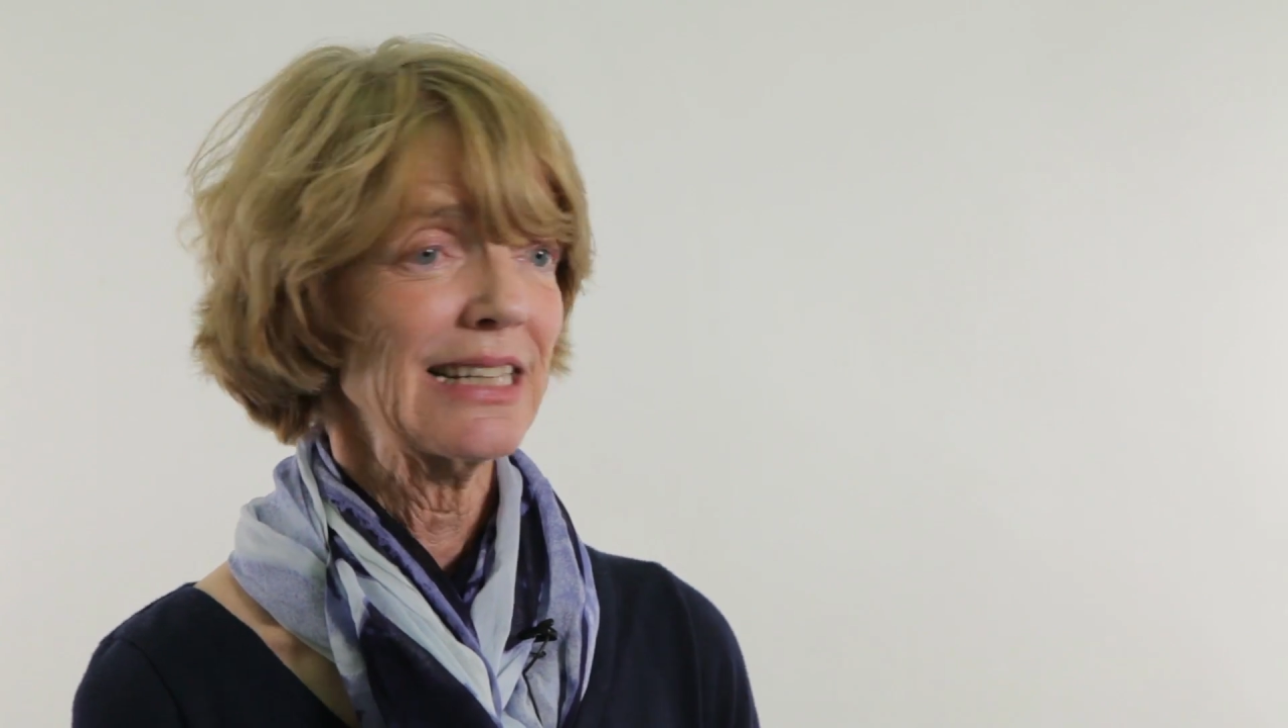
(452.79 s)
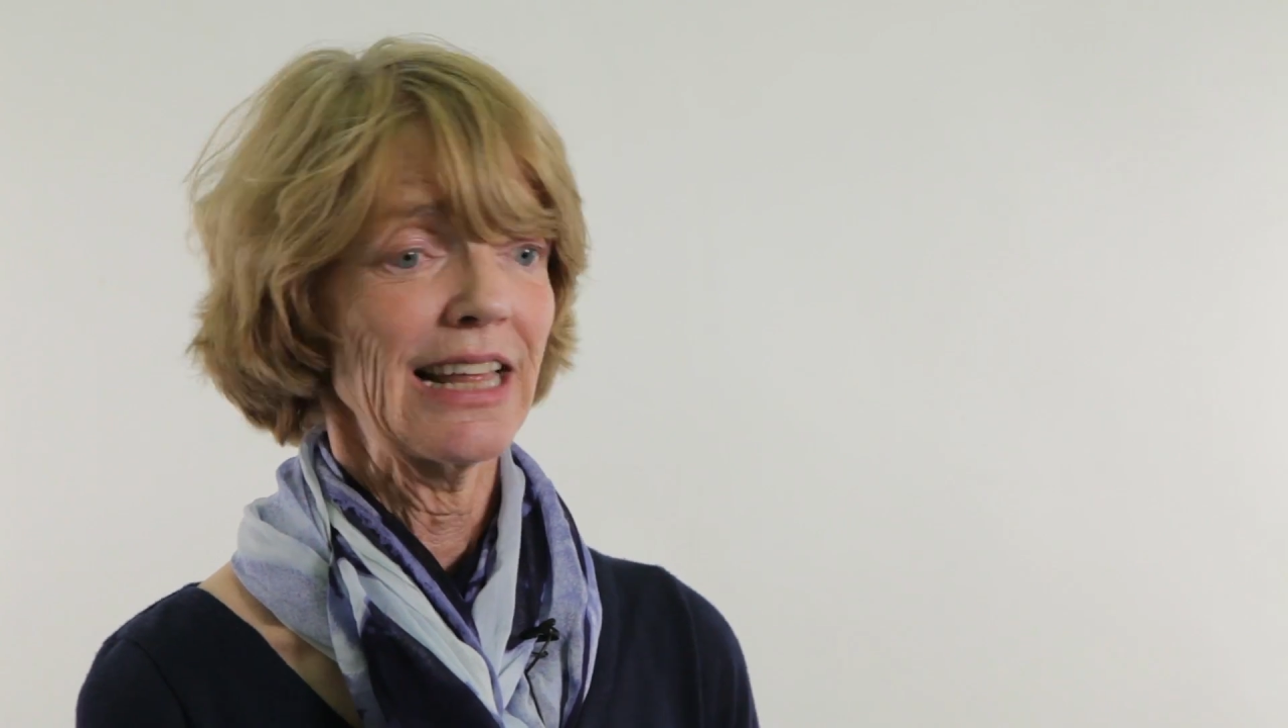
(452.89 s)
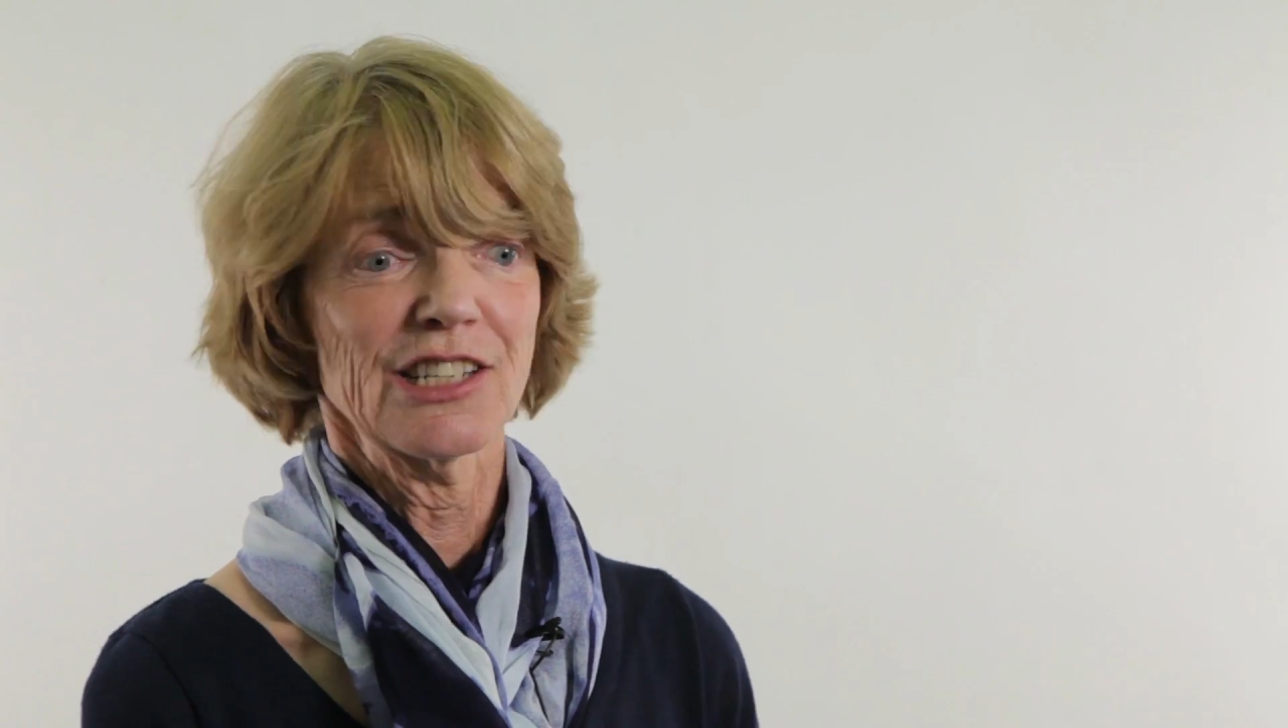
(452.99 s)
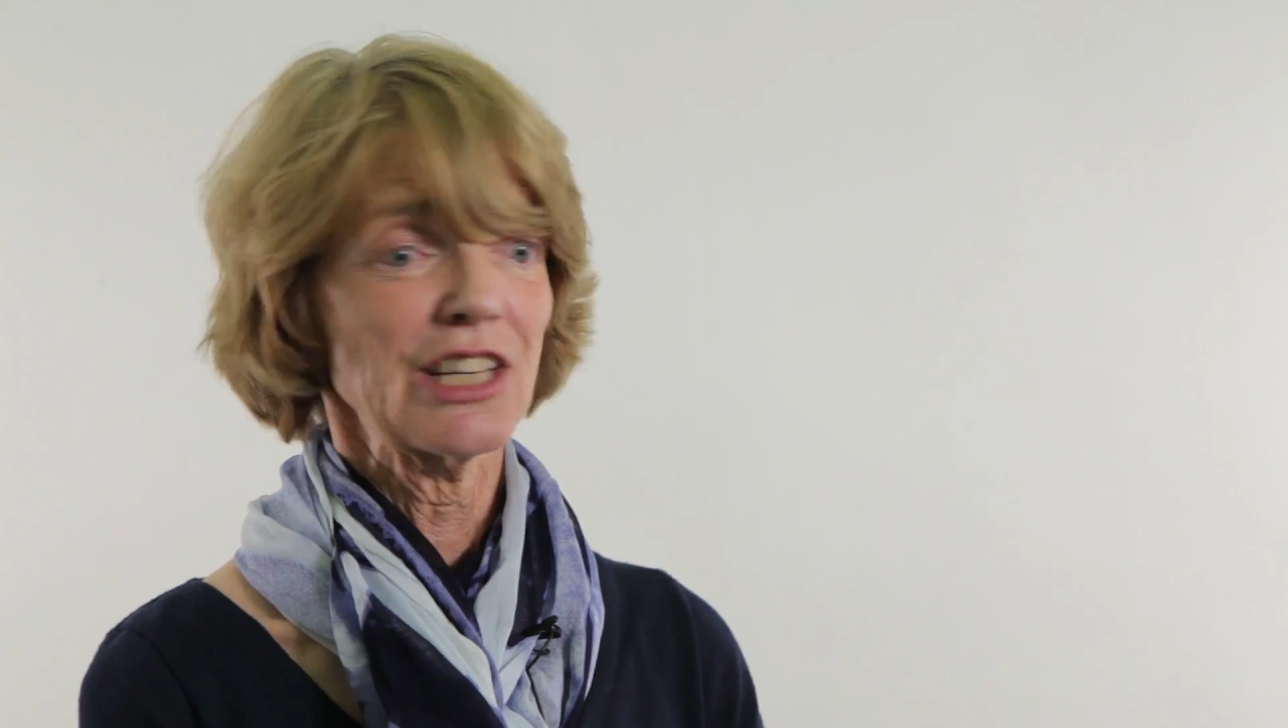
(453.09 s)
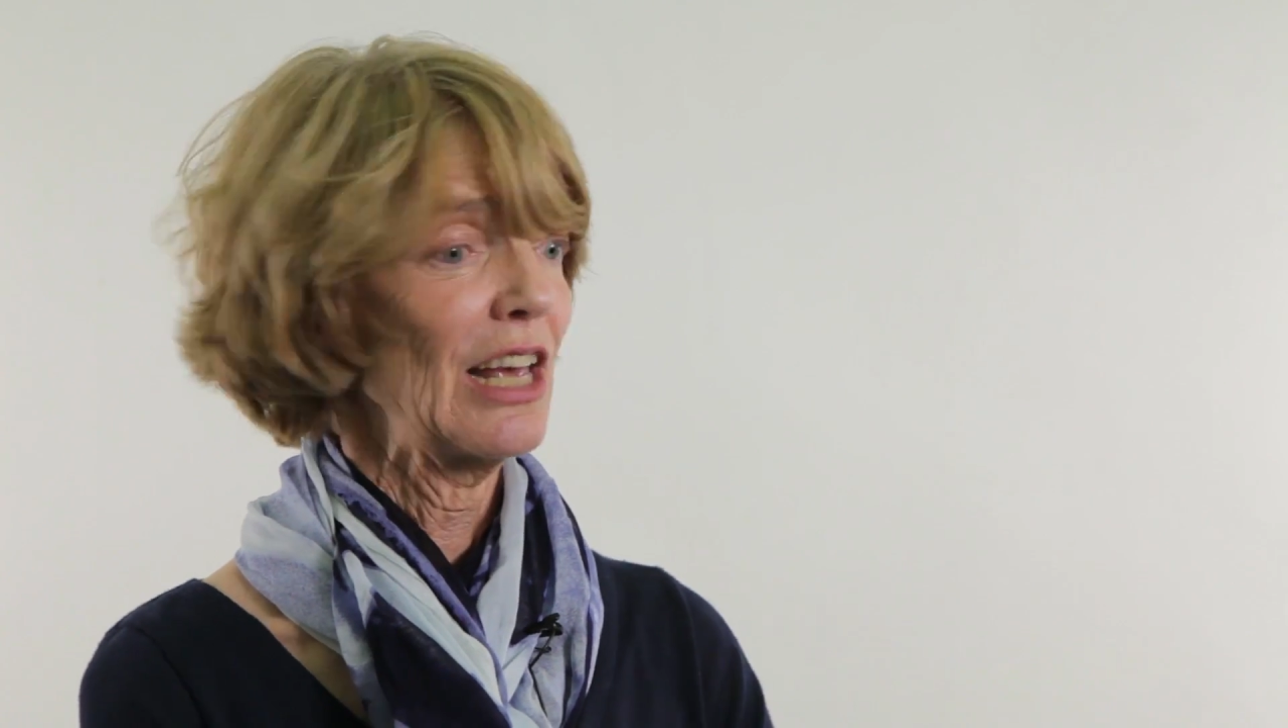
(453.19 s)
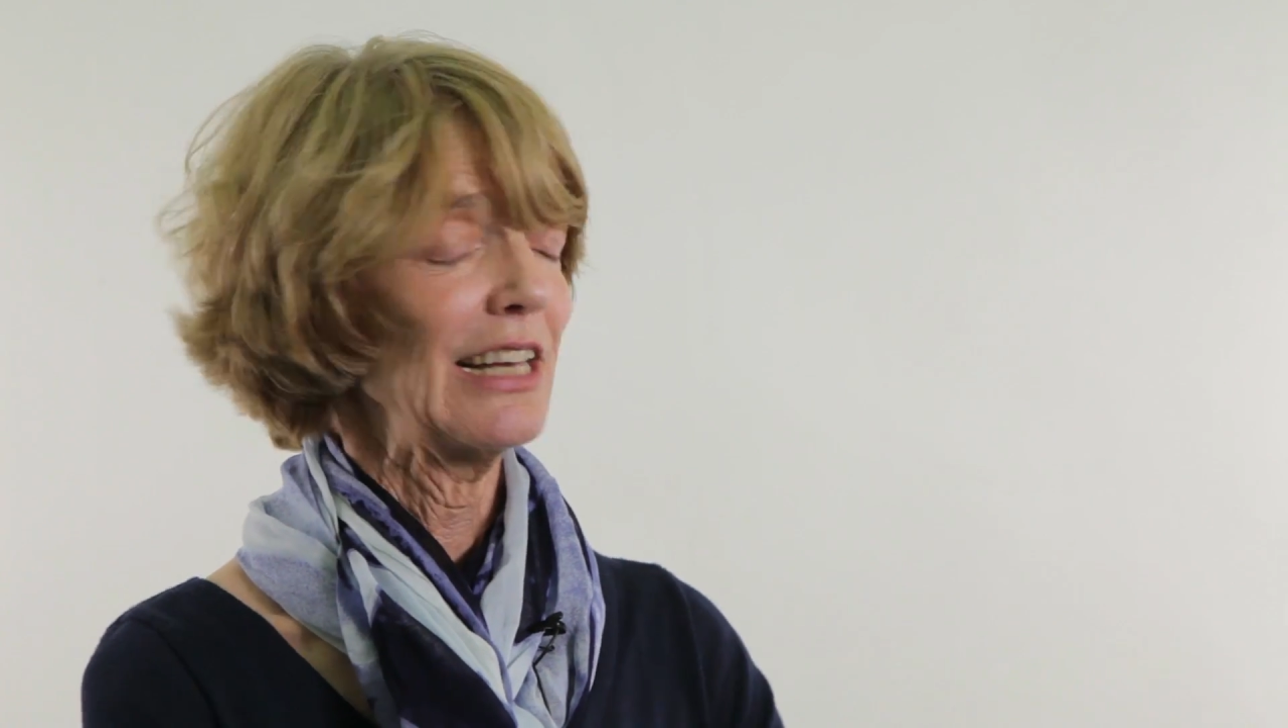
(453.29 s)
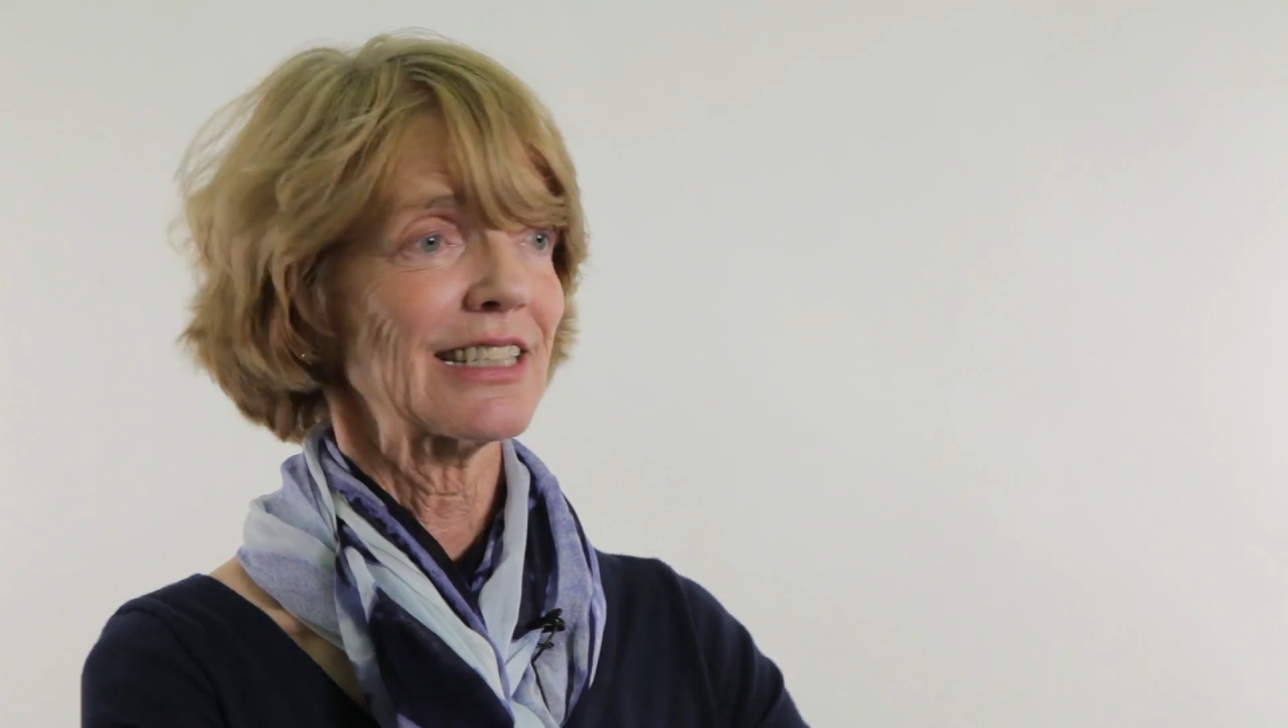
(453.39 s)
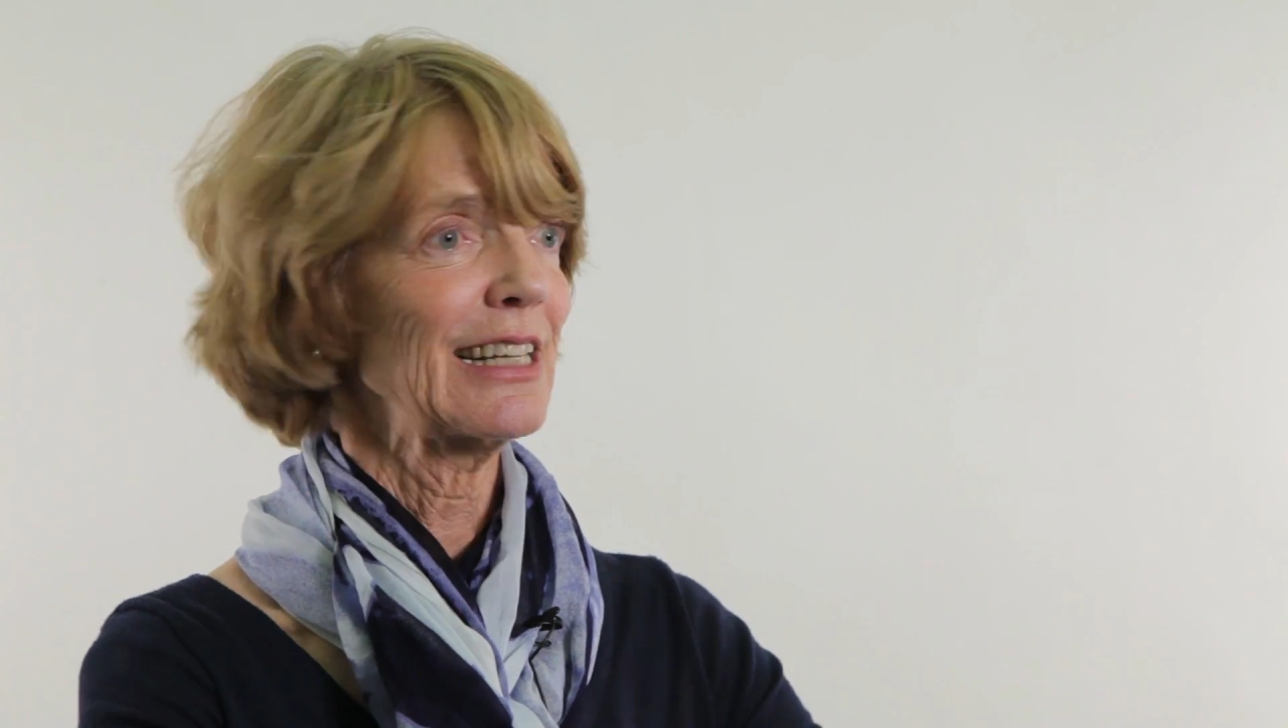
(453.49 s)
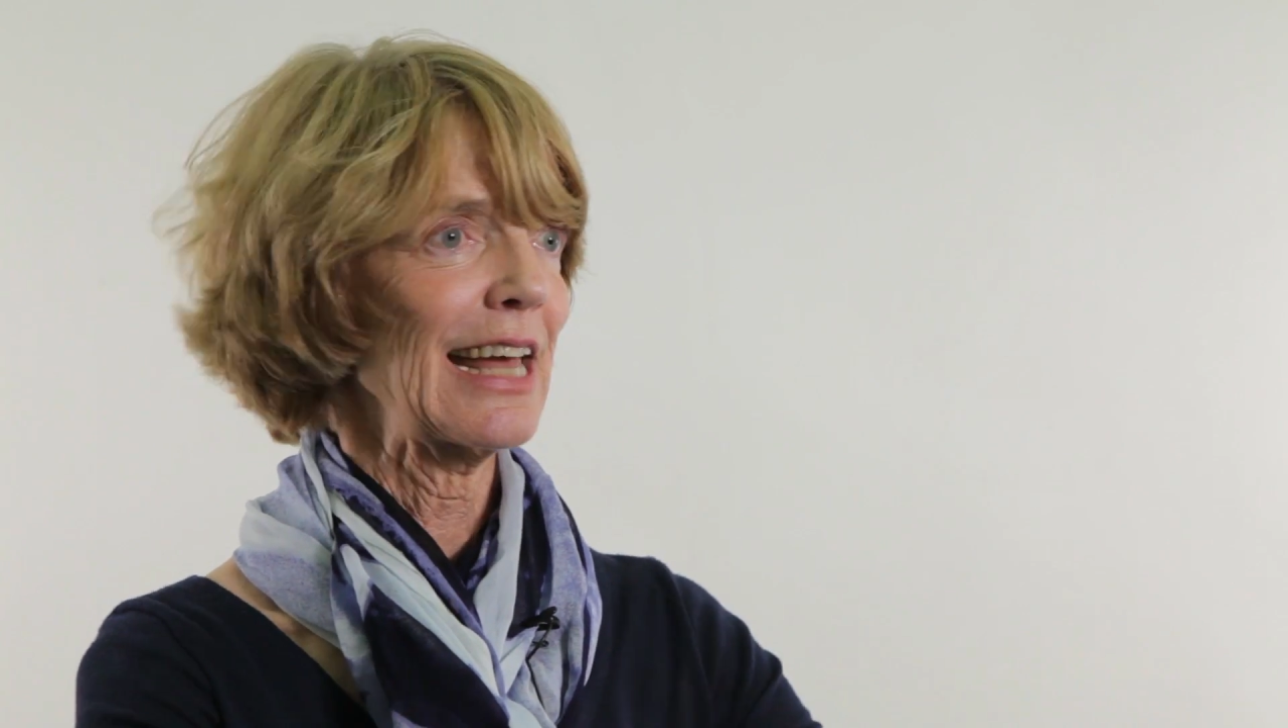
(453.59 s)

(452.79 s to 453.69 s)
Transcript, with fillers: It's, it's